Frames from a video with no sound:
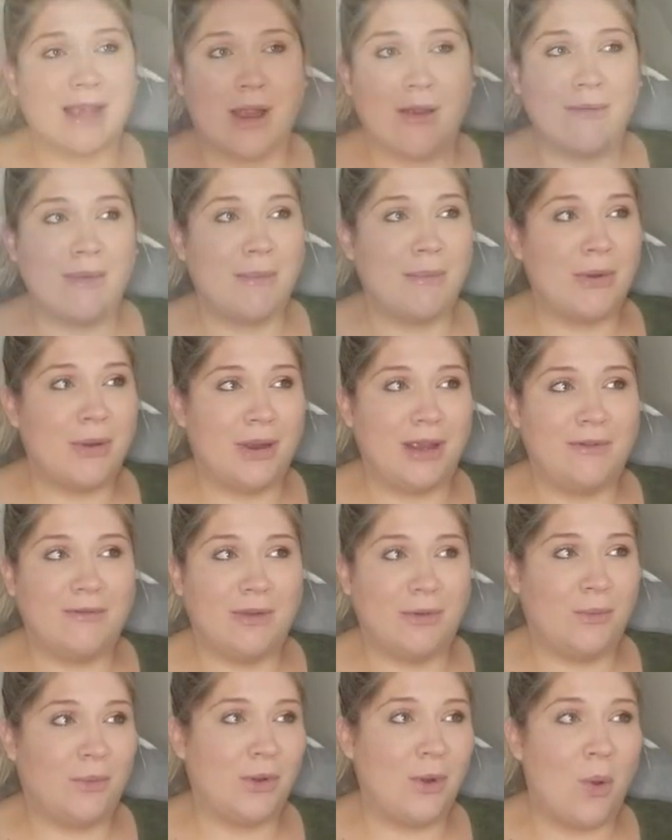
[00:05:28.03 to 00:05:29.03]
remember
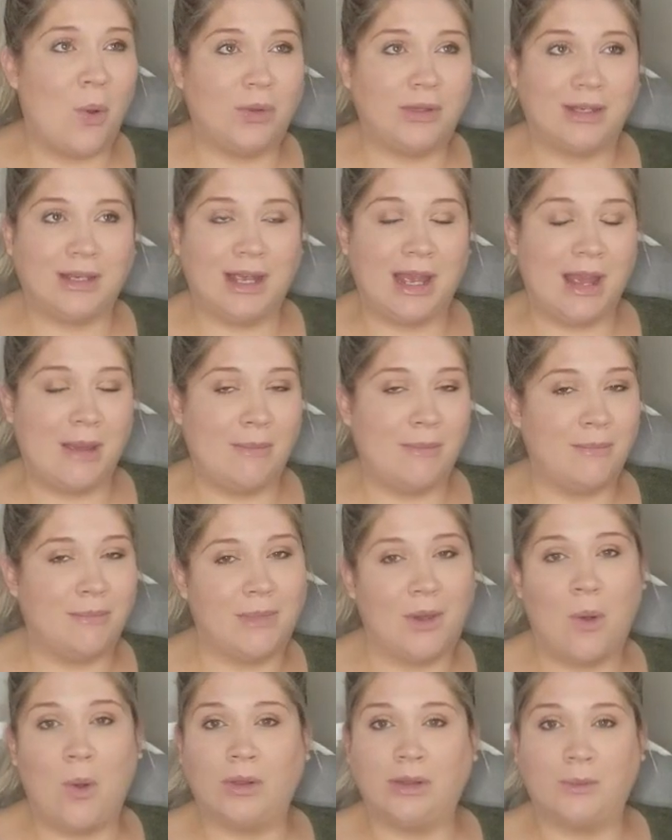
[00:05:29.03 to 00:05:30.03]
even when Holden came,
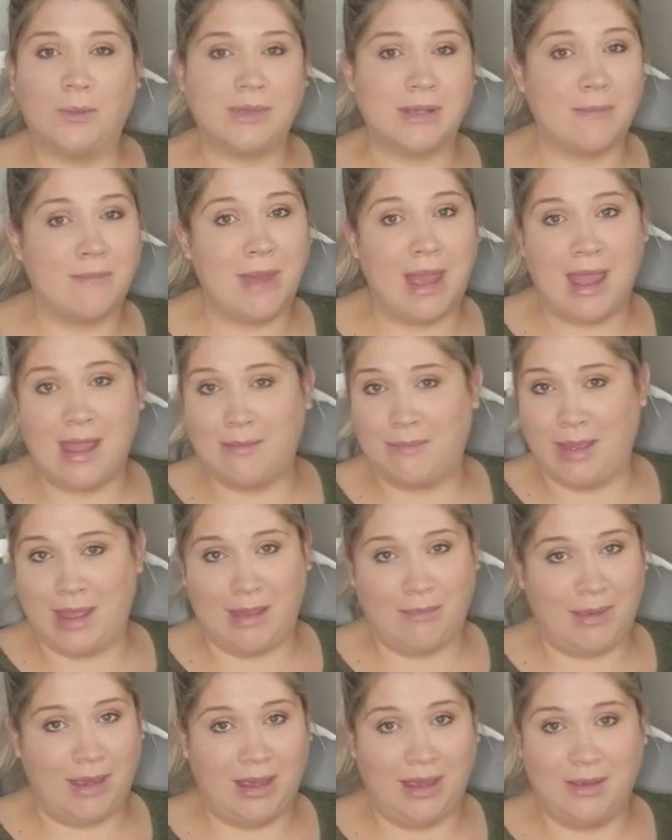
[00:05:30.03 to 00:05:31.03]
Holden was a May
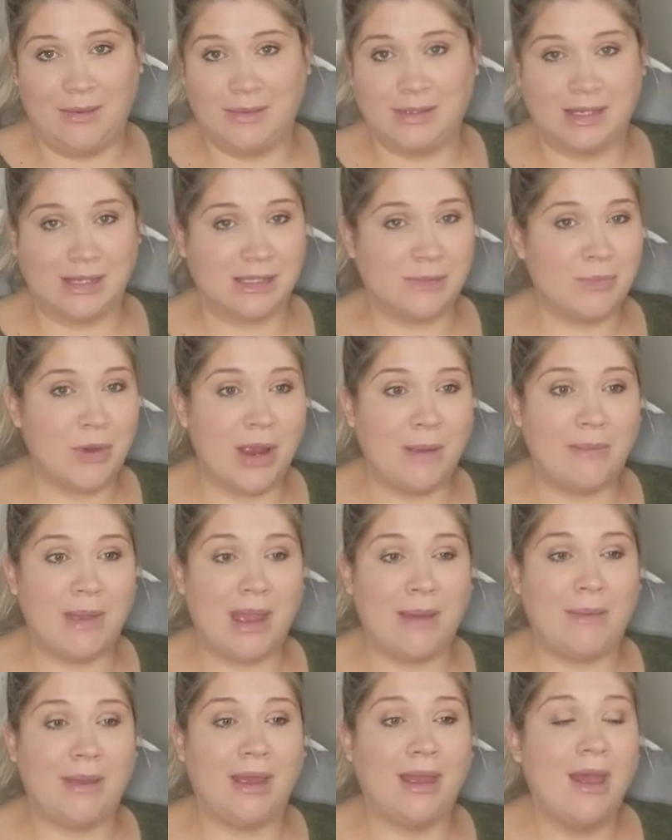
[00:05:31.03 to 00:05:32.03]
baby, he was a spring
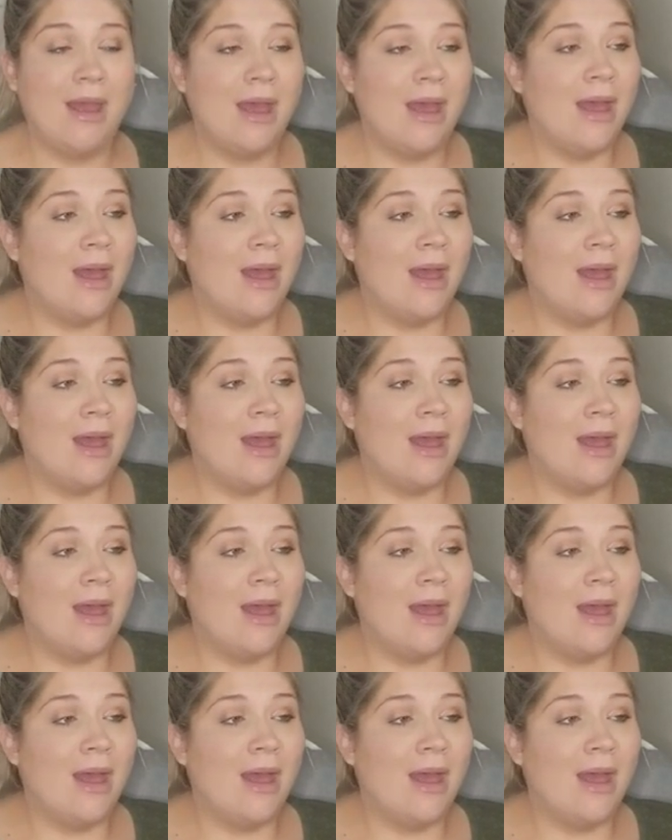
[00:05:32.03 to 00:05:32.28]
baby.